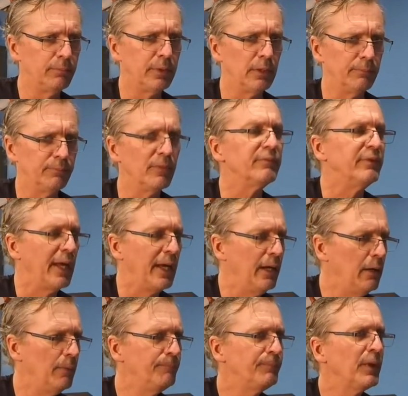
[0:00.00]
up,
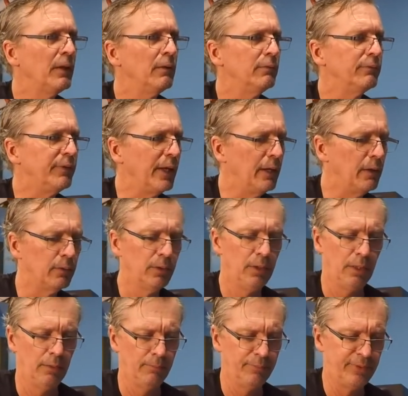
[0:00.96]
down, down,
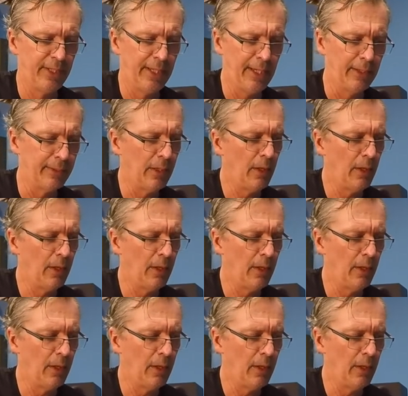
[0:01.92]
up, down.